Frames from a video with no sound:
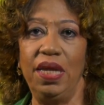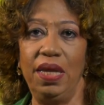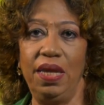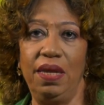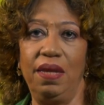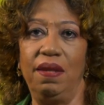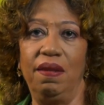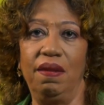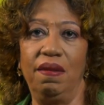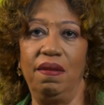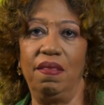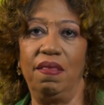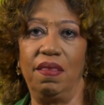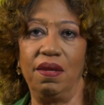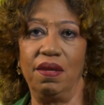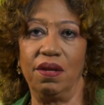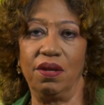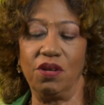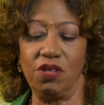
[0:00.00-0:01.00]
in
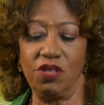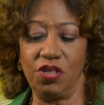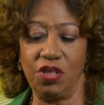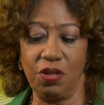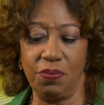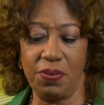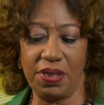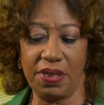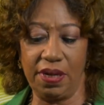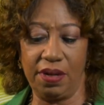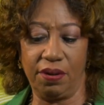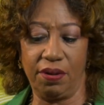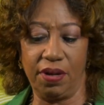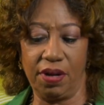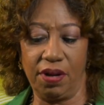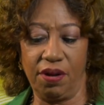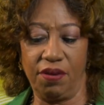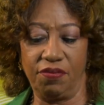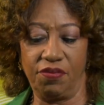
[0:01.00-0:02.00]
the customs
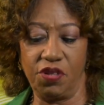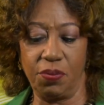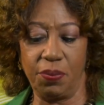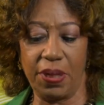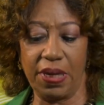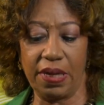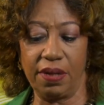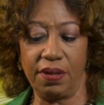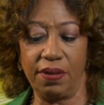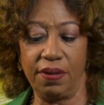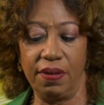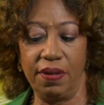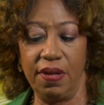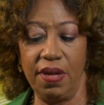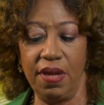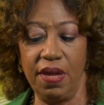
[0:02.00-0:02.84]
area of Jamaica.